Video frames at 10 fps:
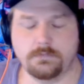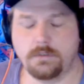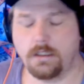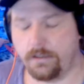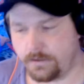
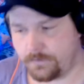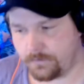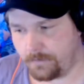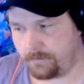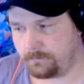at least for
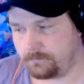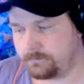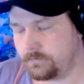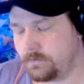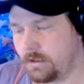me.
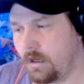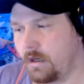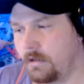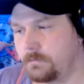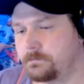
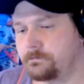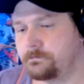Um,